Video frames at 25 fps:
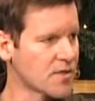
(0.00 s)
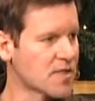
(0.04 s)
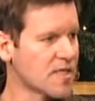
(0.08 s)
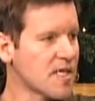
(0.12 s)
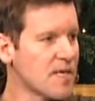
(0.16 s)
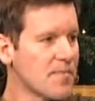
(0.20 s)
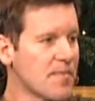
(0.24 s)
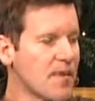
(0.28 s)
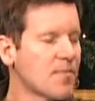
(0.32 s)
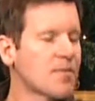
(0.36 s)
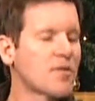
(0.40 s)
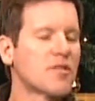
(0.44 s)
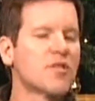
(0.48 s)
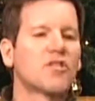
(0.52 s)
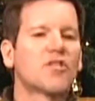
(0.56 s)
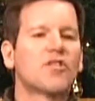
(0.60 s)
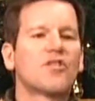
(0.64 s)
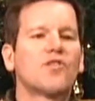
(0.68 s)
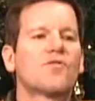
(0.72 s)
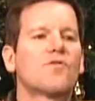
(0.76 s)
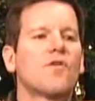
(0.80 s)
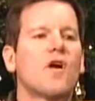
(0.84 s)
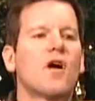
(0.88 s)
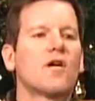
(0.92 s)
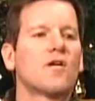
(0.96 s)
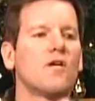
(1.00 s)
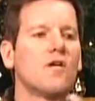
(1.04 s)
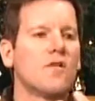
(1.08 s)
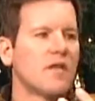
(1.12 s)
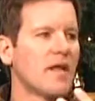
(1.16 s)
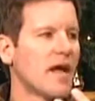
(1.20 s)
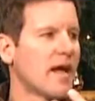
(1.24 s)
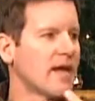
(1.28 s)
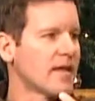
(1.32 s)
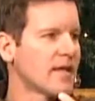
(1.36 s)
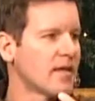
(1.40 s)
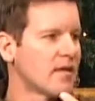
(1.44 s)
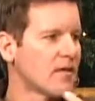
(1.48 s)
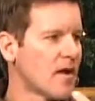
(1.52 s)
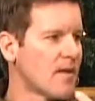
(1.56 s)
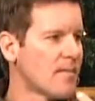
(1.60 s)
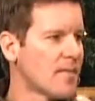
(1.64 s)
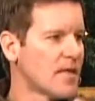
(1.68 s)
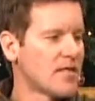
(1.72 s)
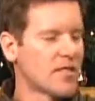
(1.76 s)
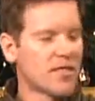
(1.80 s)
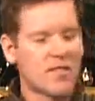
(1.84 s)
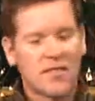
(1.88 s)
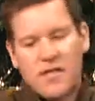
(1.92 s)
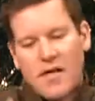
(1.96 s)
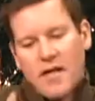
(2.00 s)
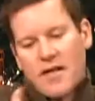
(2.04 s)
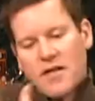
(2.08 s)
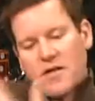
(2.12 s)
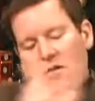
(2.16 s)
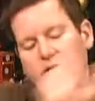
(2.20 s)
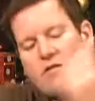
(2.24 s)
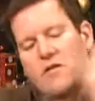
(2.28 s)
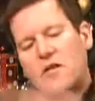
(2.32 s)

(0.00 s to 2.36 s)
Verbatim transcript: right. see people just struggle, like you know, I mean, just like